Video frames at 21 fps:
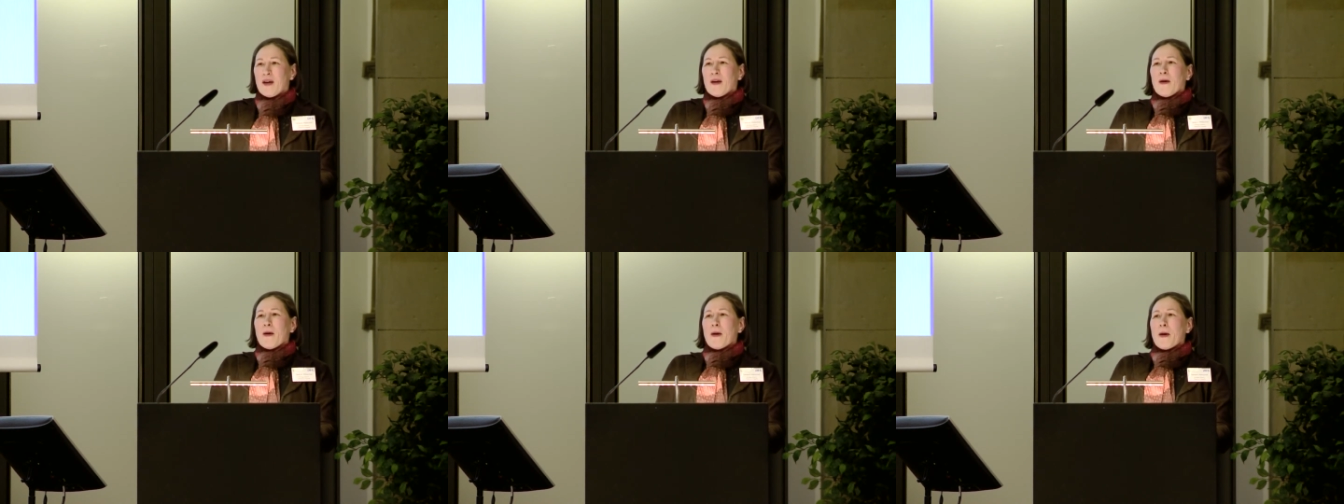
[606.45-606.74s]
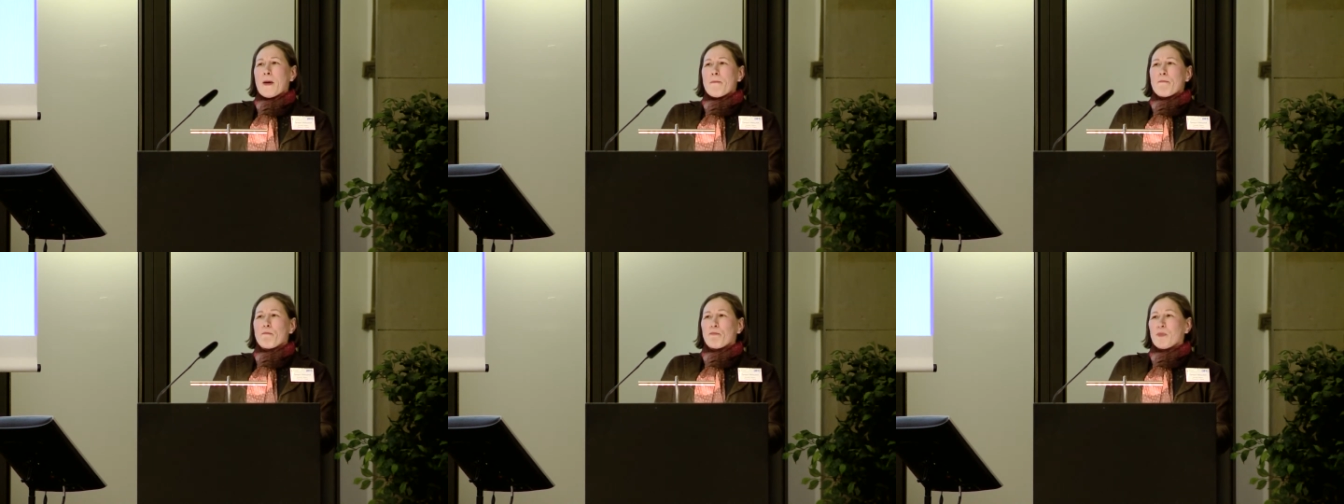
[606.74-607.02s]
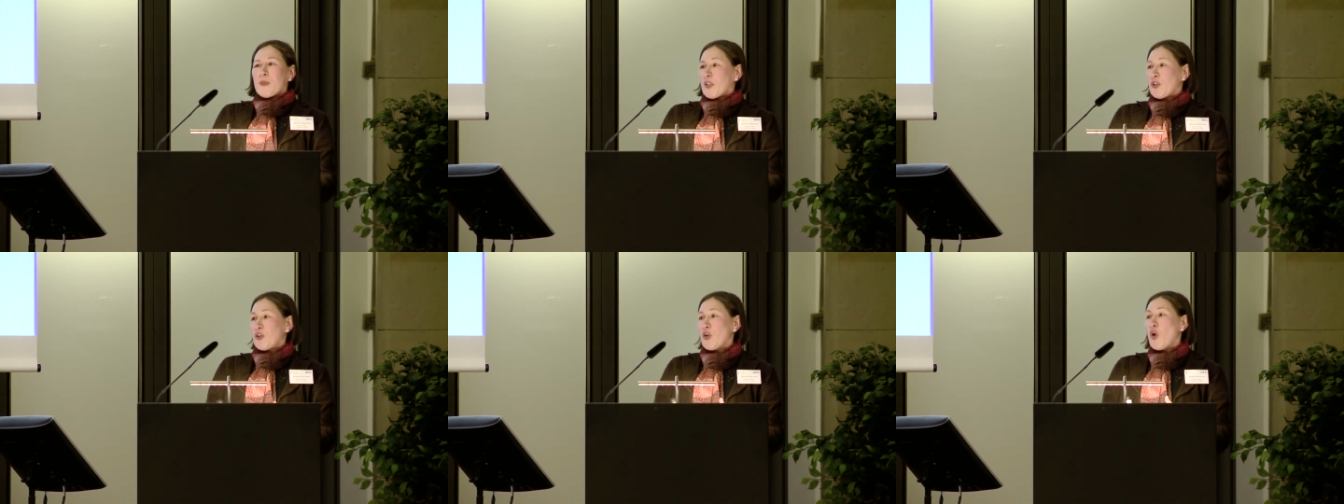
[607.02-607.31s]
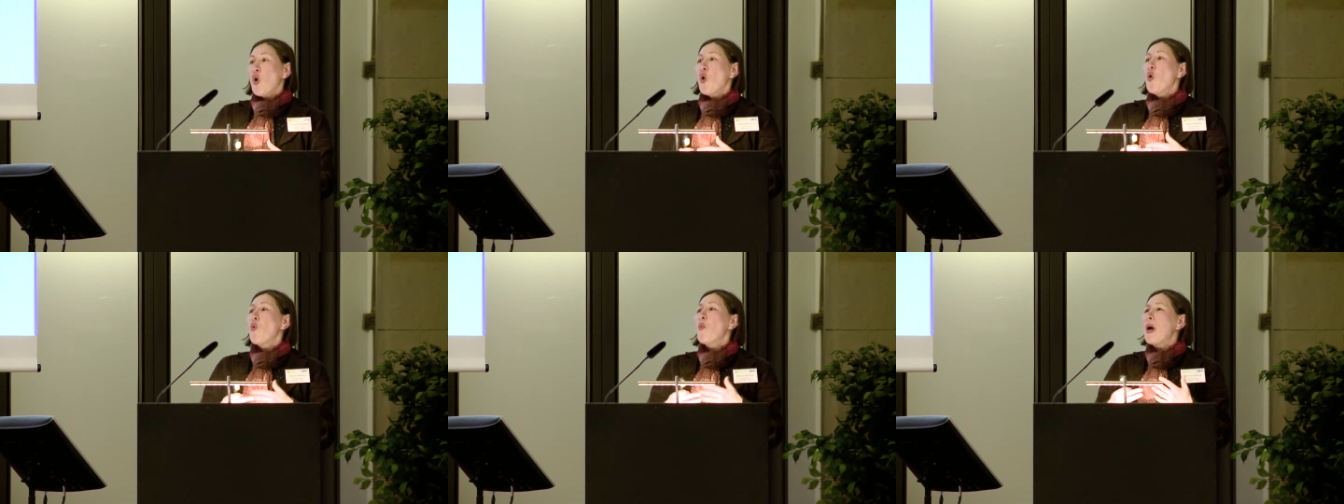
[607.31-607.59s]
Um, there's
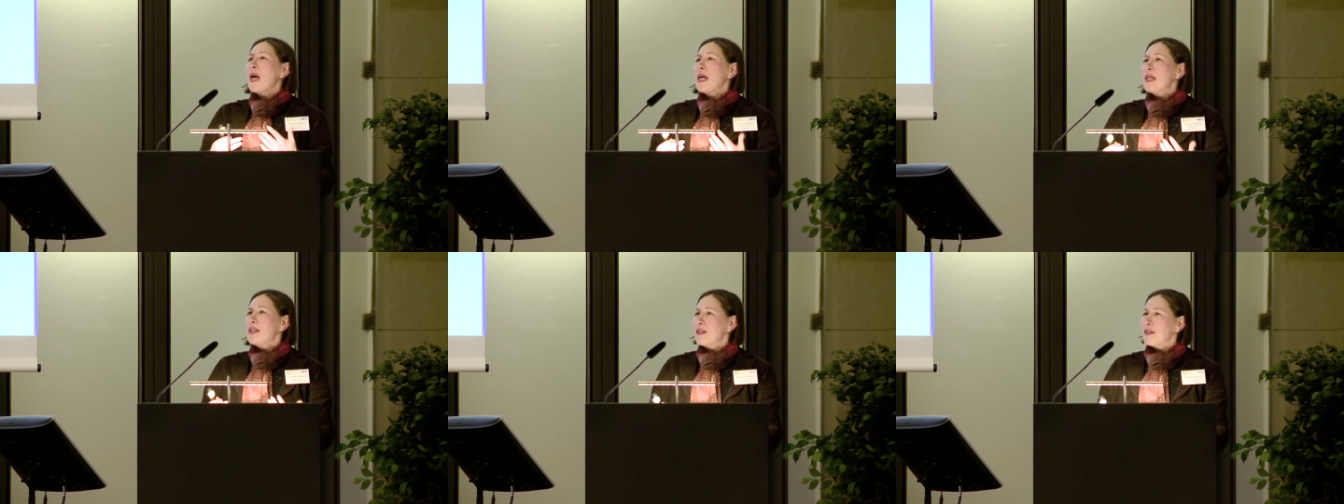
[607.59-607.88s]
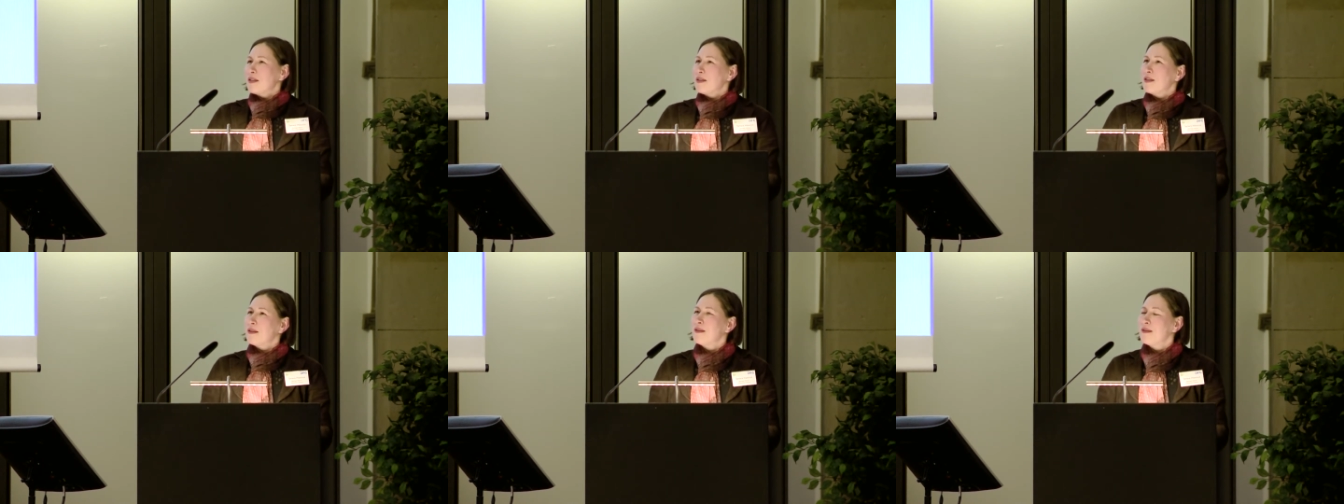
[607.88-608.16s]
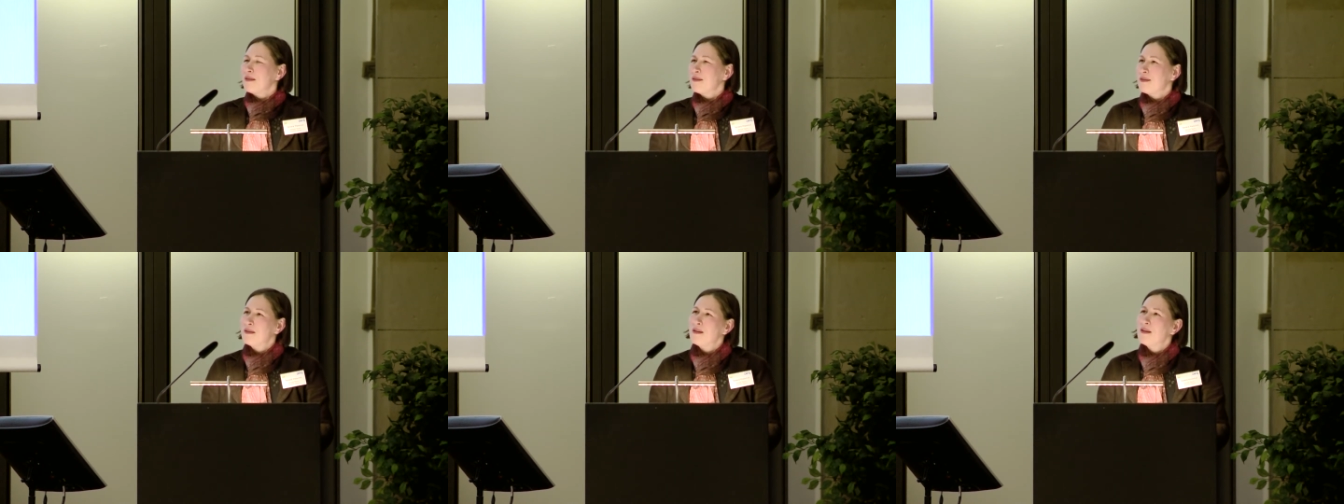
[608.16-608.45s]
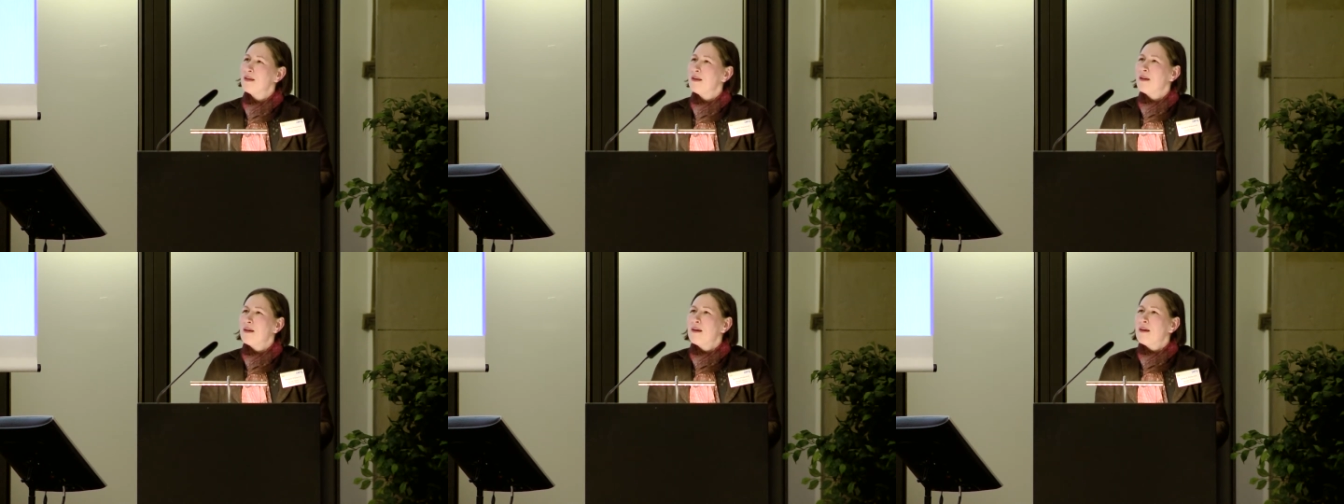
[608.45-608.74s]
always
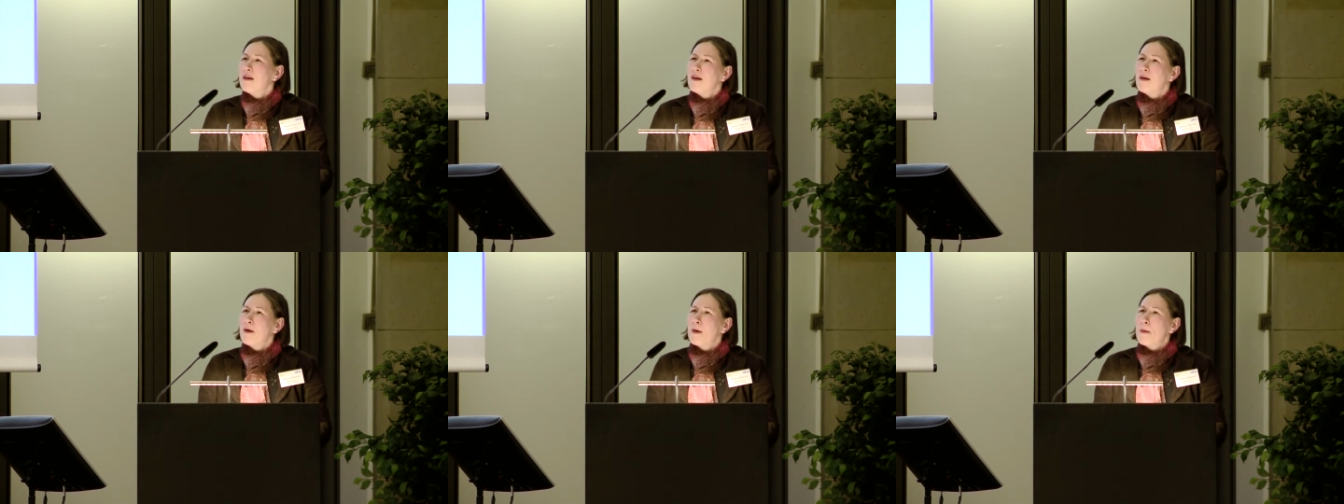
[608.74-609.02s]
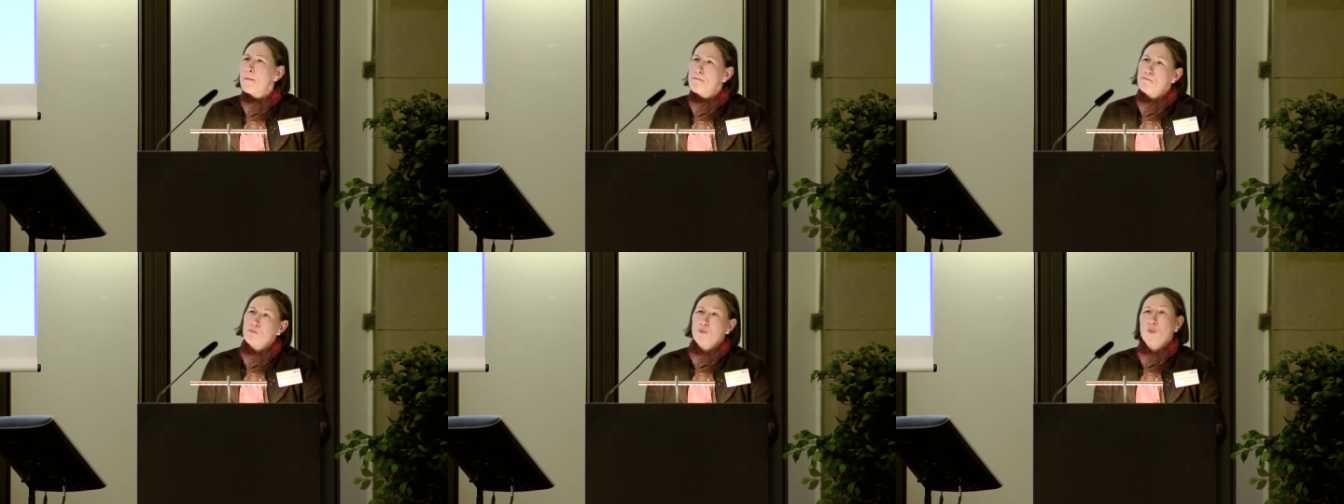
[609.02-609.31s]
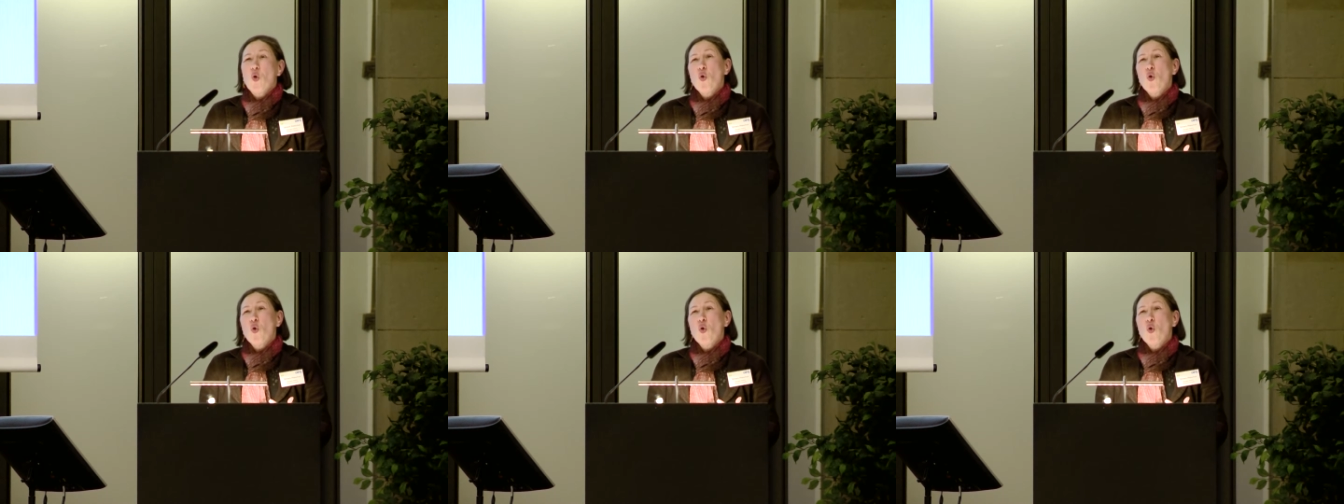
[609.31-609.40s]
um,